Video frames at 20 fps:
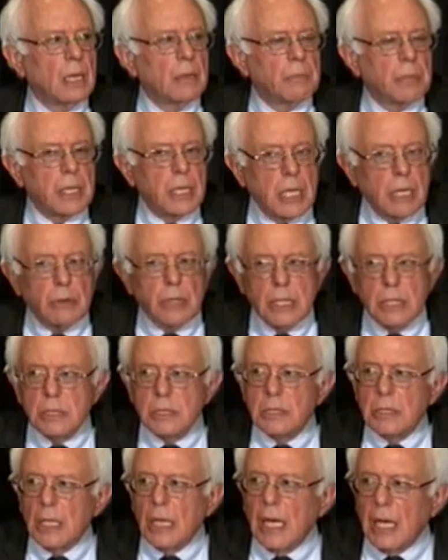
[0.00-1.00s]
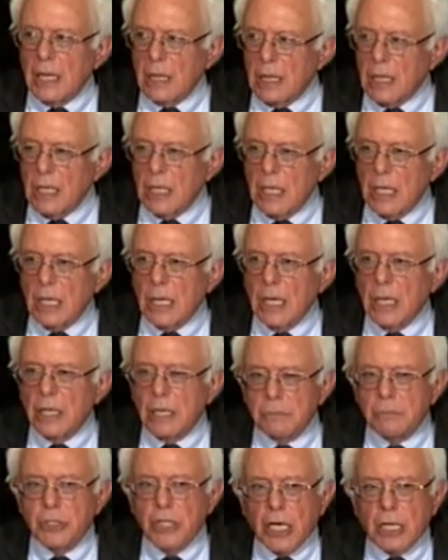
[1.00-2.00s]
But here is, I think,
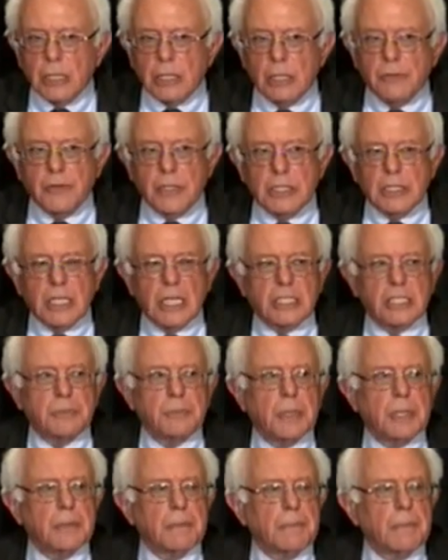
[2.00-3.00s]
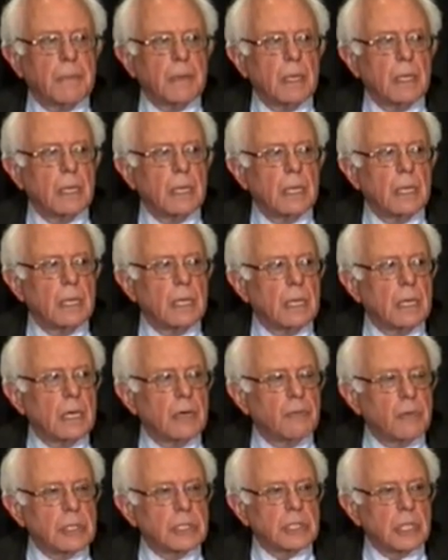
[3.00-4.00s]
an objective assessment
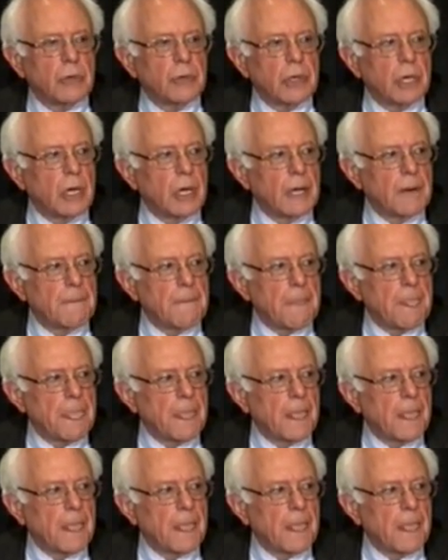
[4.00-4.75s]
of what's going on.